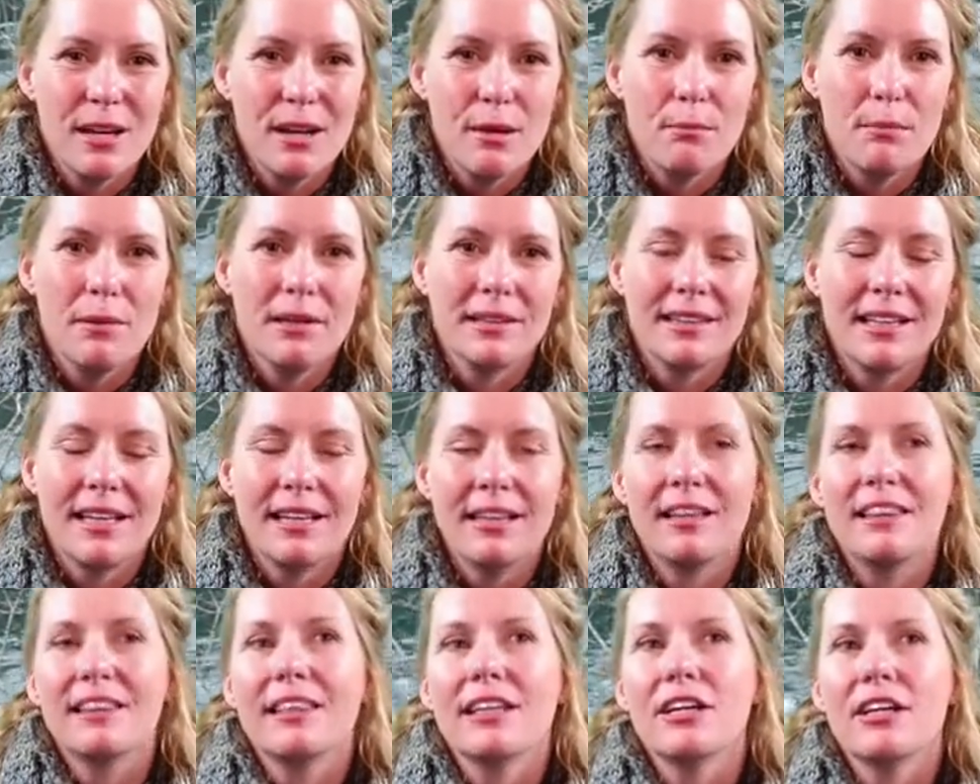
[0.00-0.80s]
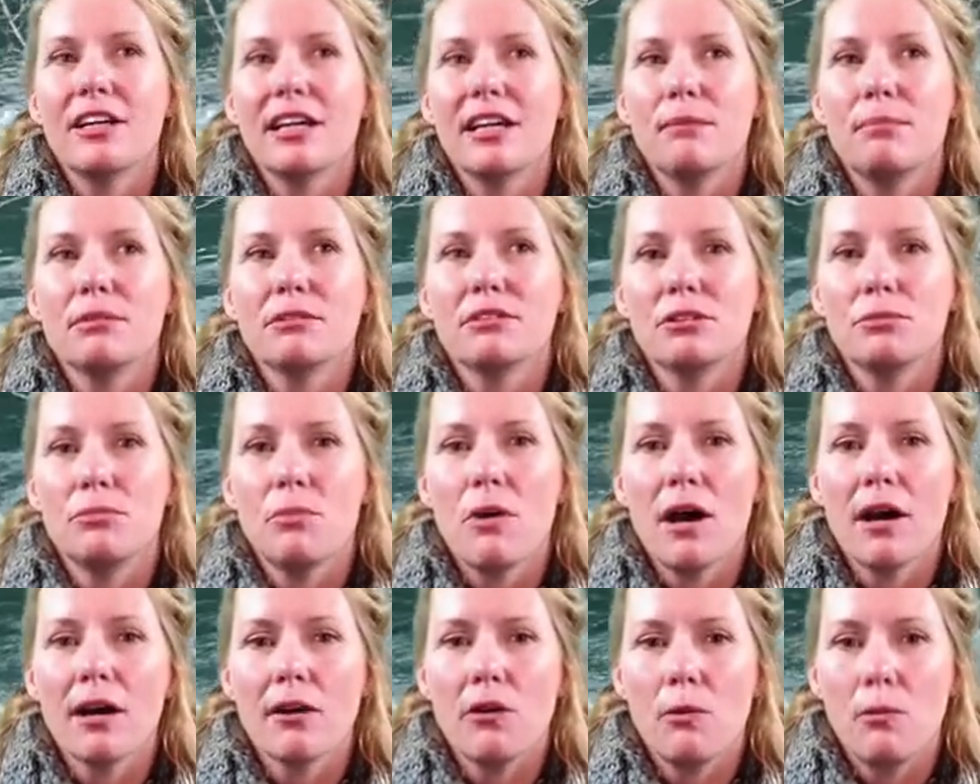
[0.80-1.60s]
But that they're able to
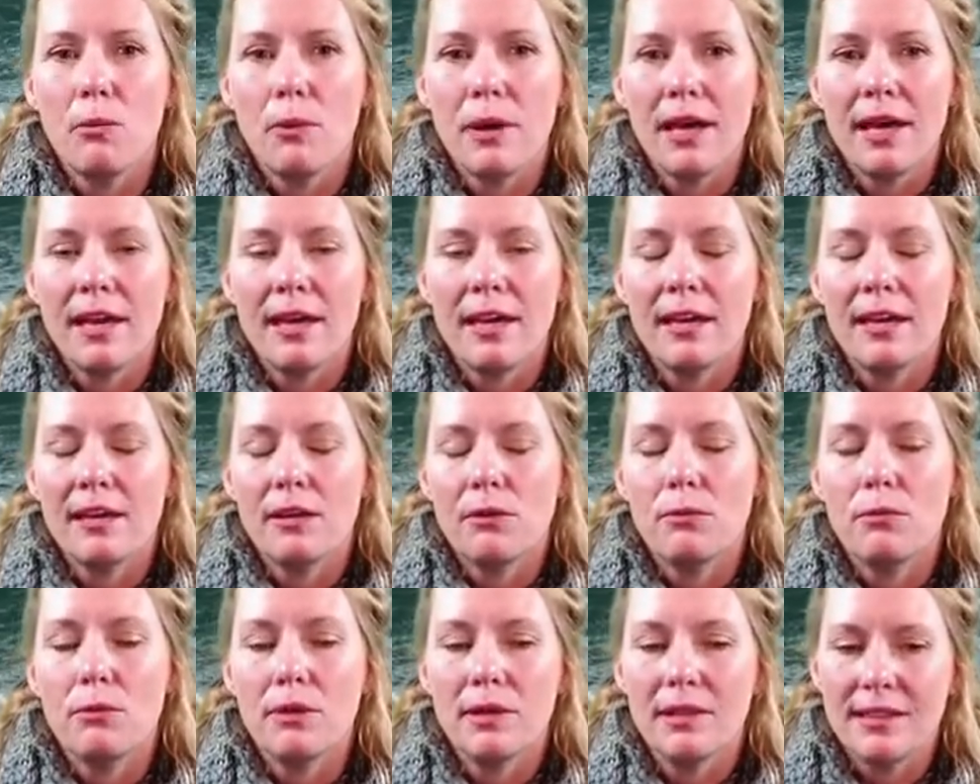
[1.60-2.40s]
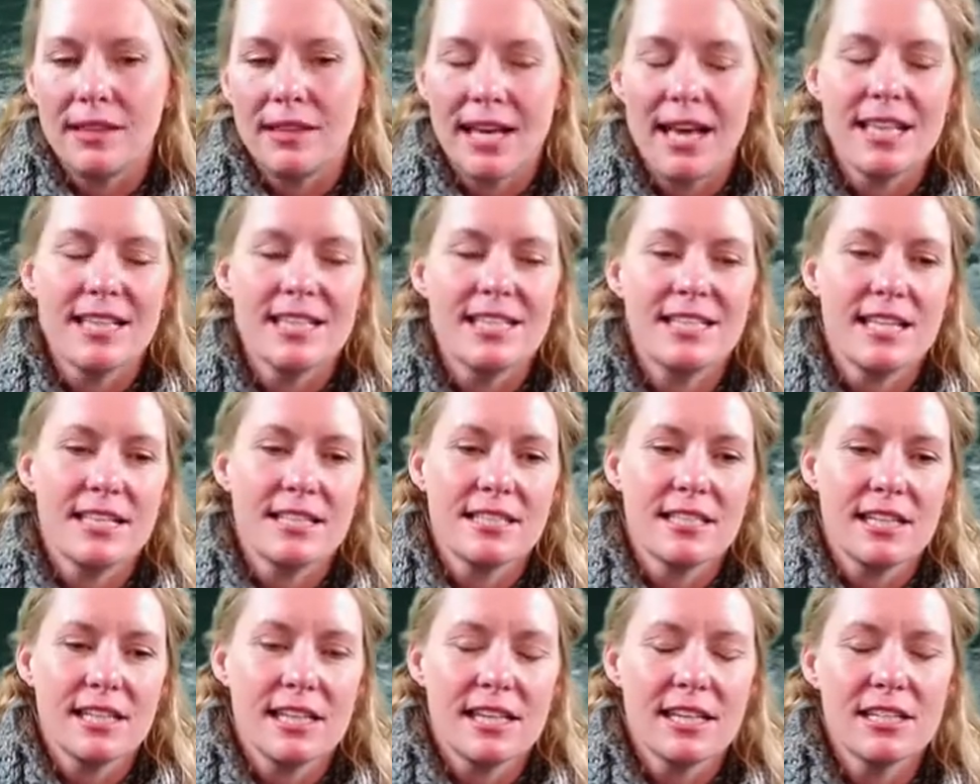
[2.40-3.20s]
walk away with that
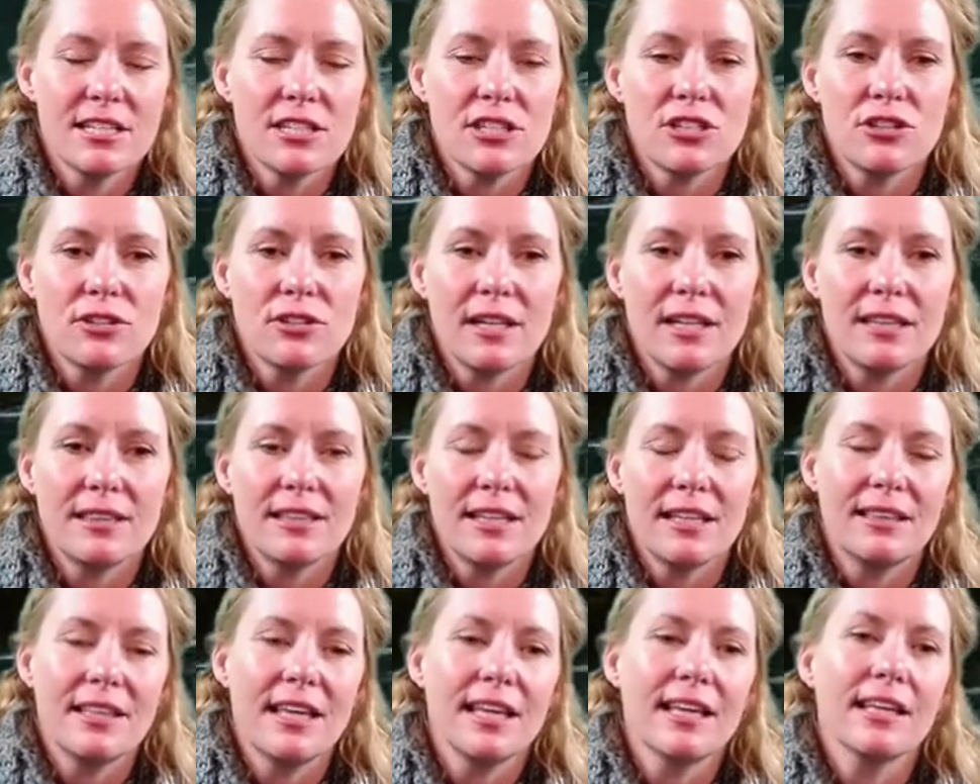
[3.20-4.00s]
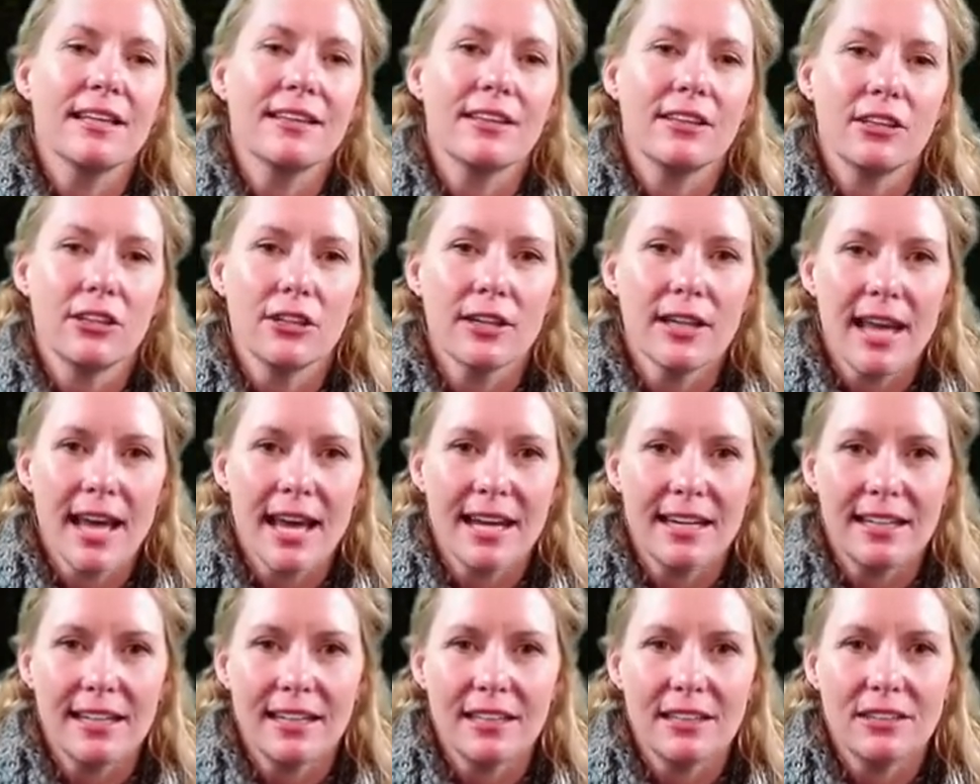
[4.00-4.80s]
sense of history, that they can look
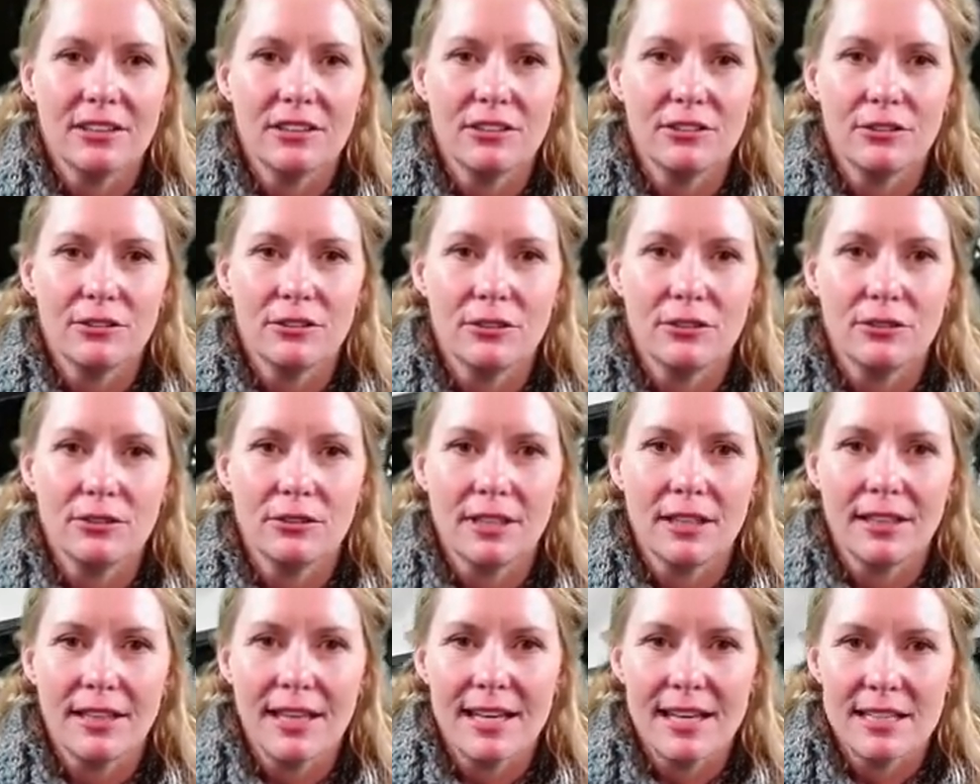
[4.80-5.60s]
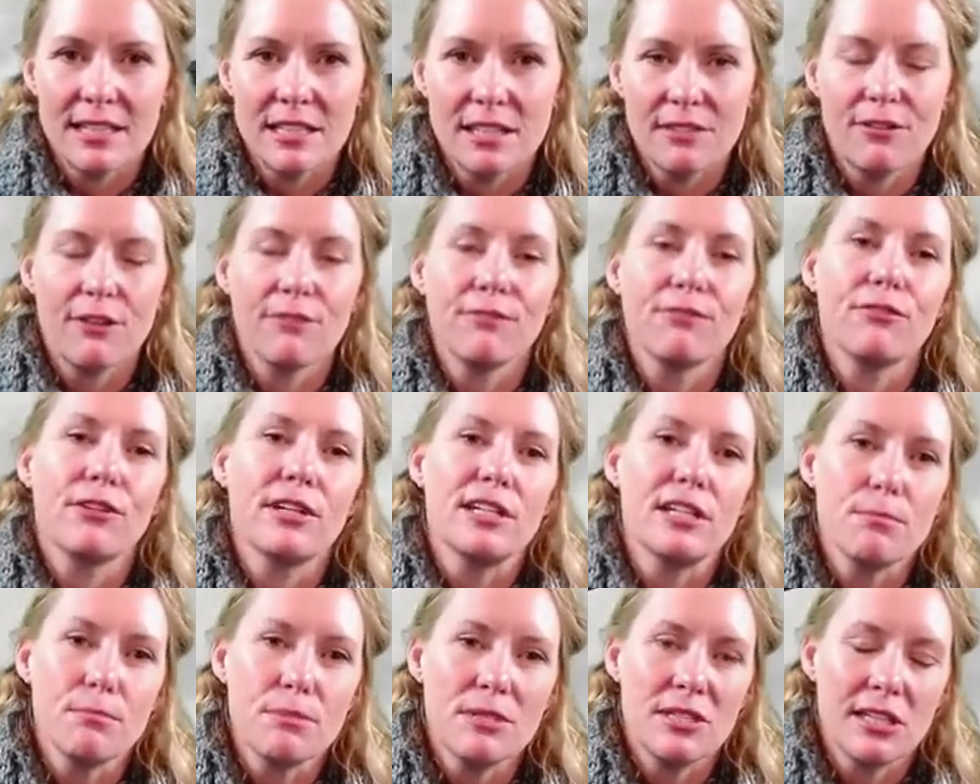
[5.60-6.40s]
at it through the lens of a
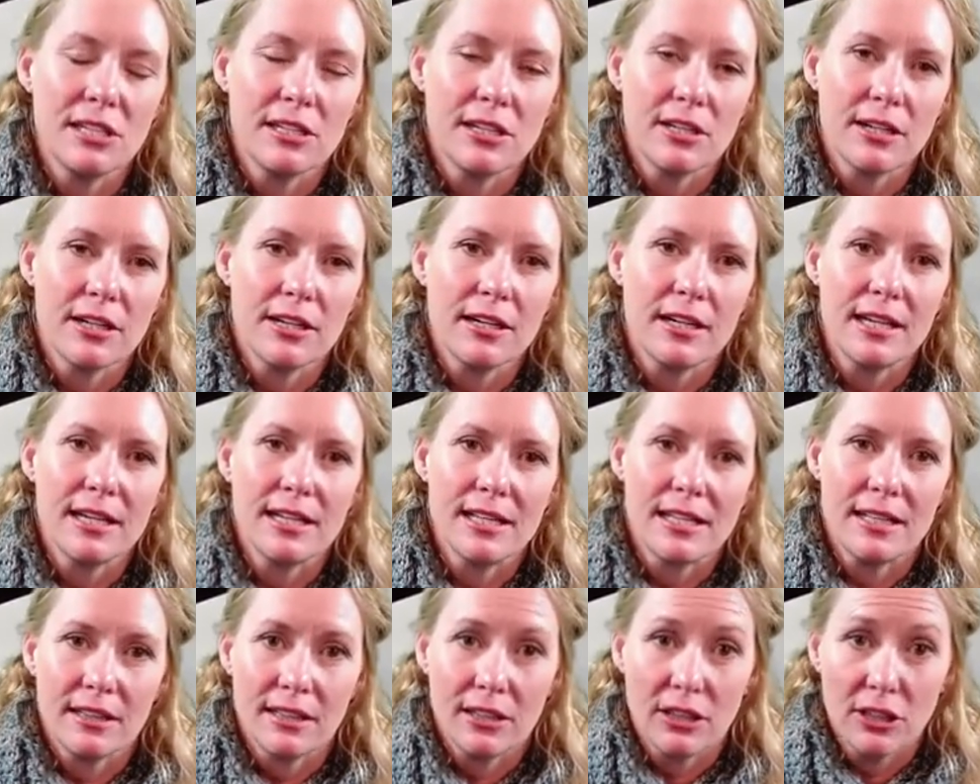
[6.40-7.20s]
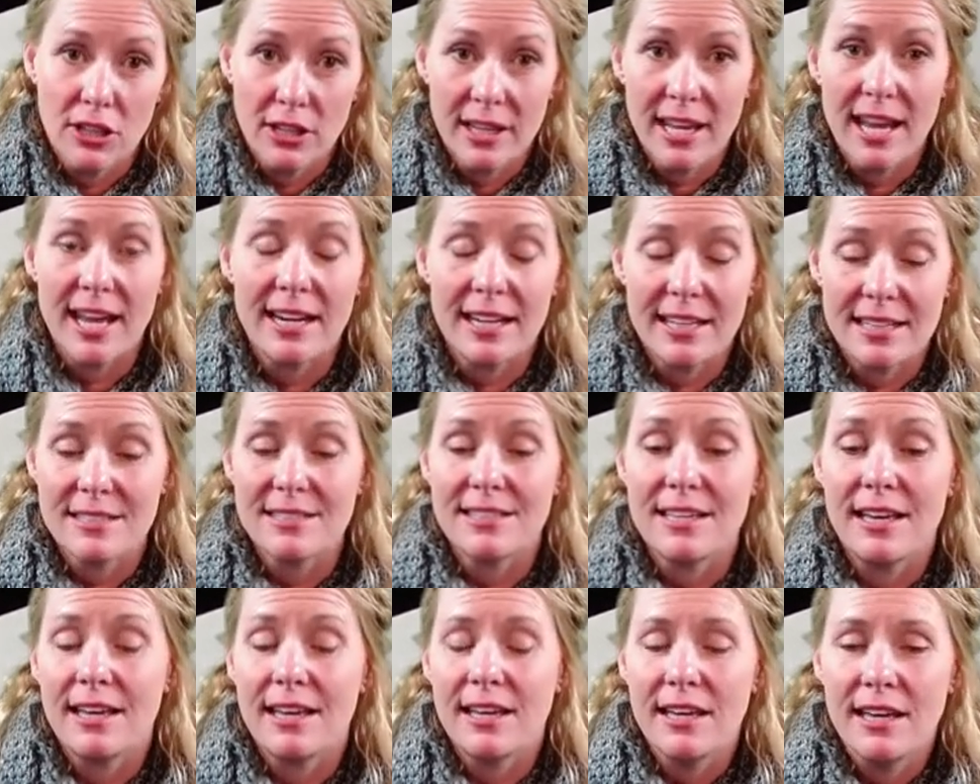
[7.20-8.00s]
freedom seeker and look at it and
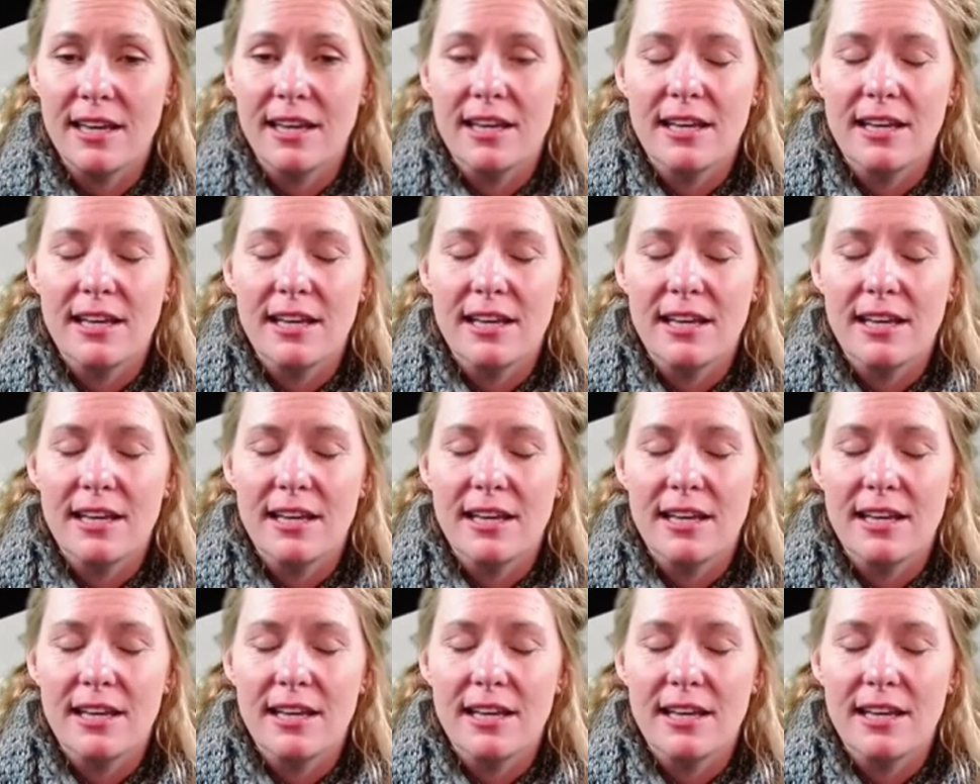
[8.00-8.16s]
say,